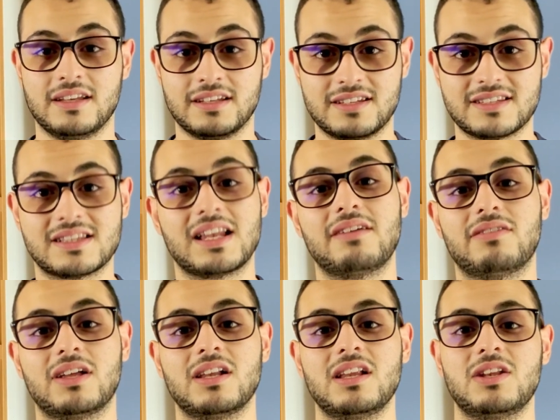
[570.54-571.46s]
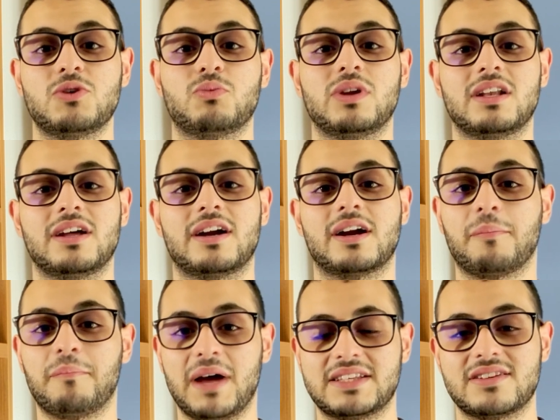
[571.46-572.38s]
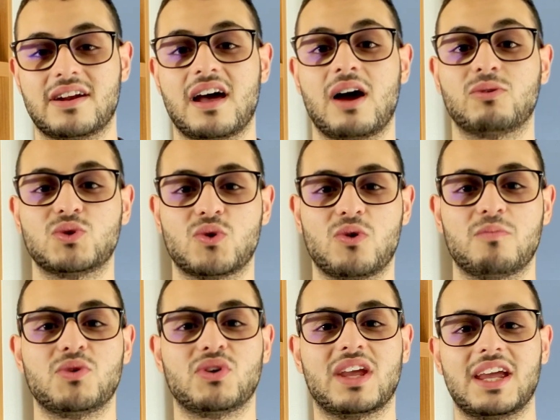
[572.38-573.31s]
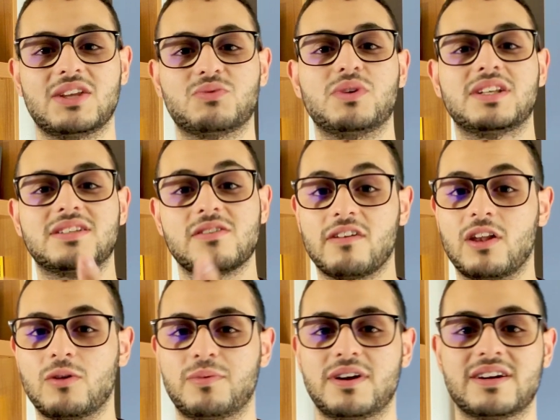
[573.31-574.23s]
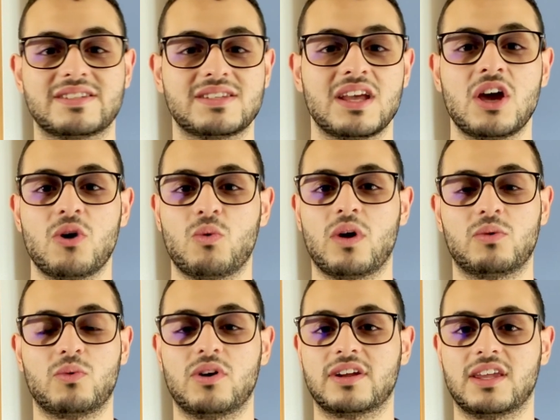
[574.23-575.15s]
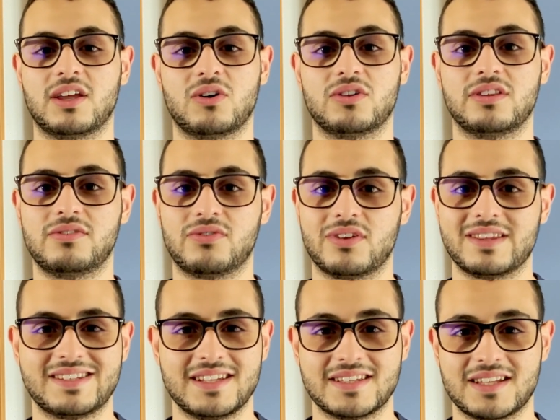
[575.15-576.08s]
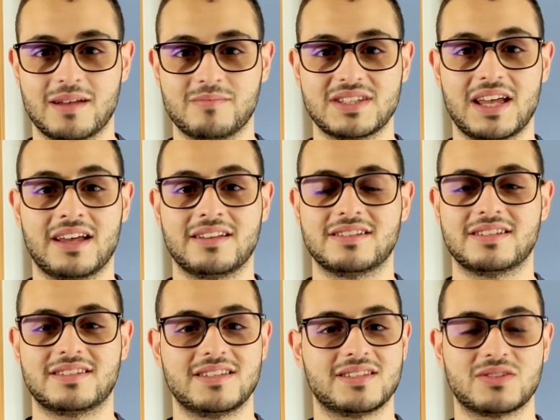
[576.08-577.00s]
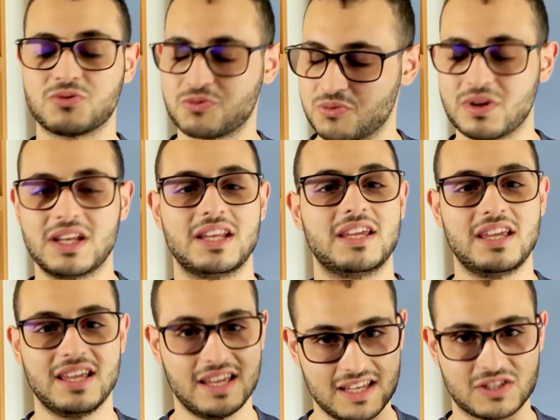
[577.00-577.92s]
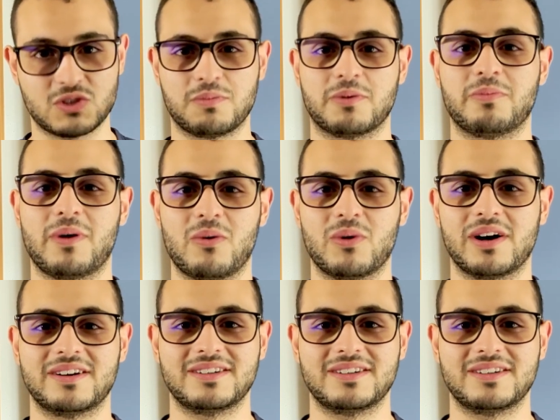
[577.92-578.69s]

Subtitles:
In this level, you will learn better how to communicate with developers who are working on different systems, and this is really a superpower.